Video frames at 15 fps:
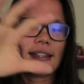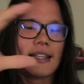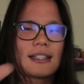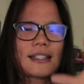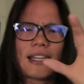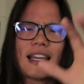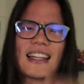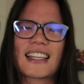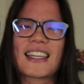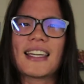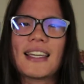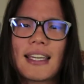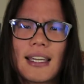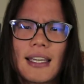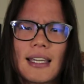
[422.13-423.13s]
it, and
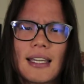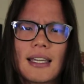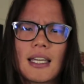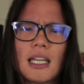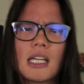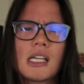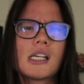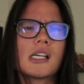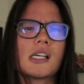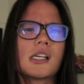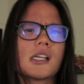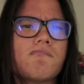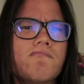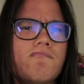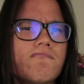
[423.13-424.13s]

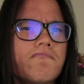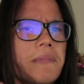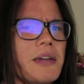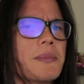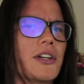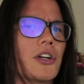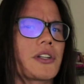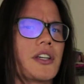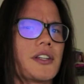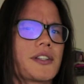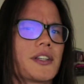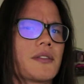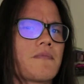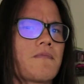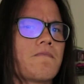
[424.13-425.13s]
maybe not
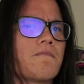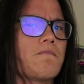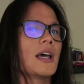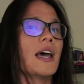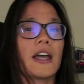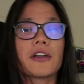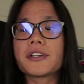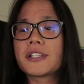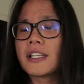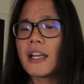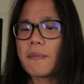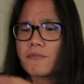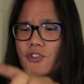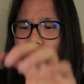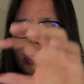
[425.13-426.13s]
kiss it. And you see
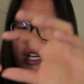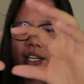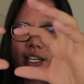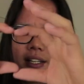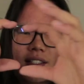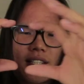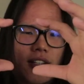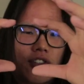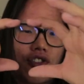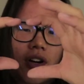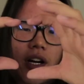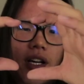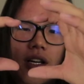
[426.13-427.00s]
that gigantic